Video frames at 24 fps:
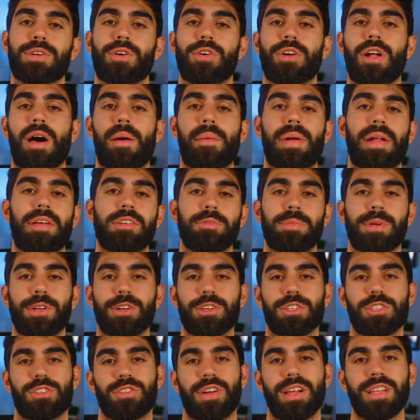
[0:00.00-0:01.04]
going on? My name is Peter
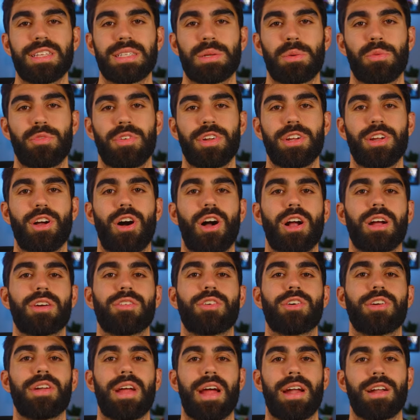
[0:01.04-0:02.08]
Sarellas. I'm a
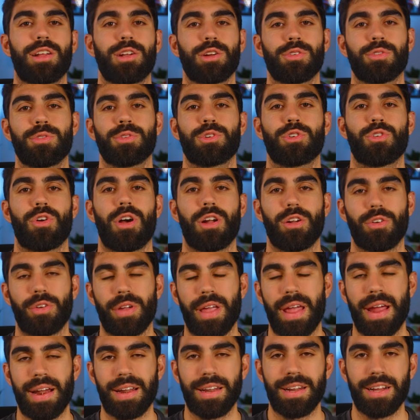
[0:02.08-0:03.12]
videographer and editor from Toronto,
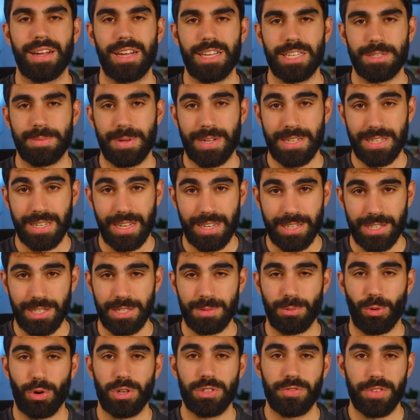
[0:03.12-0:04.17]
Canada. I specialize in
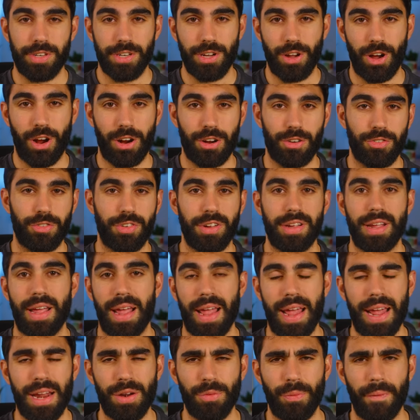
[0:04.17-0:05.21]
sports videography
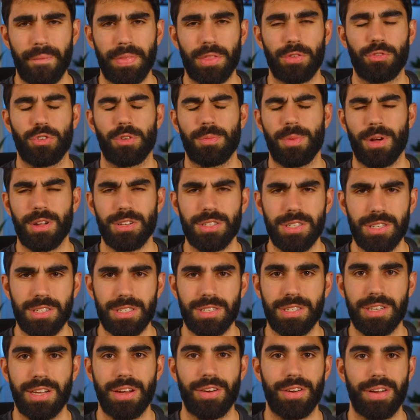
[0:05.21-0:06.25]
and with the football
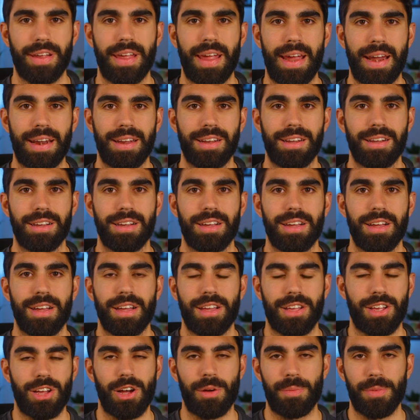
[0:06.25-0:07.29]
season here in Canada
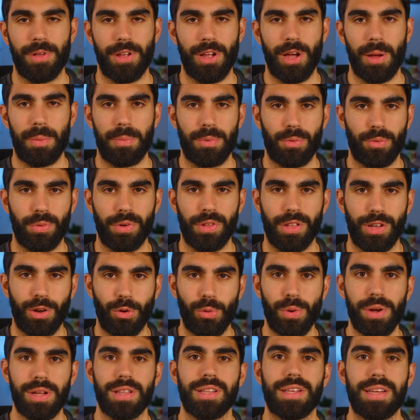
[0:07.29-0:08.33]
coming up really
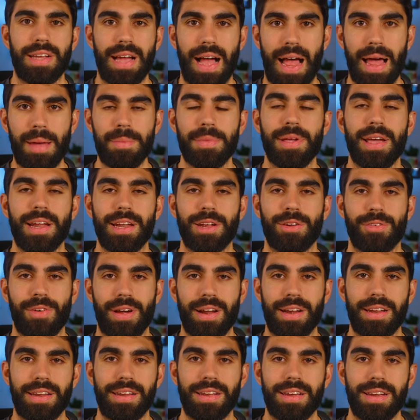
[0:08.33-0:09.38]
quickly, I'm getting
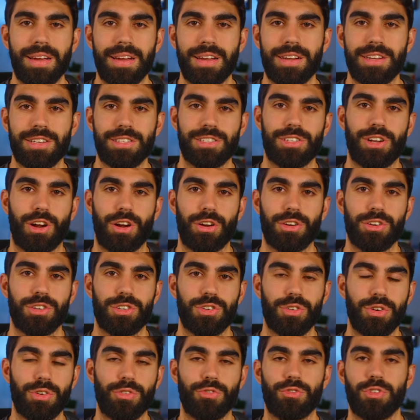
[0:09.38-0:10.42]
ready to start
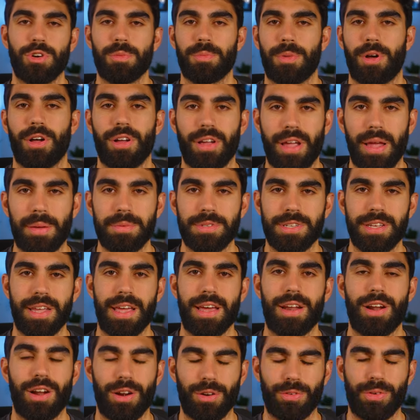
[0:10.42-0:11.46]
shooting football games
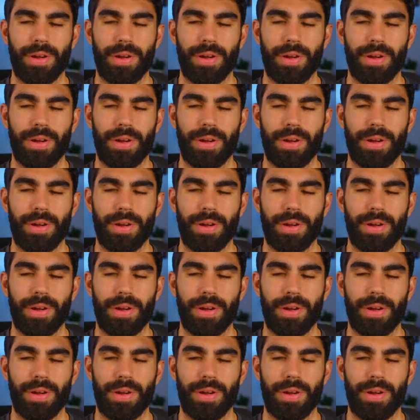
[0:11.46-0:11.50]
again on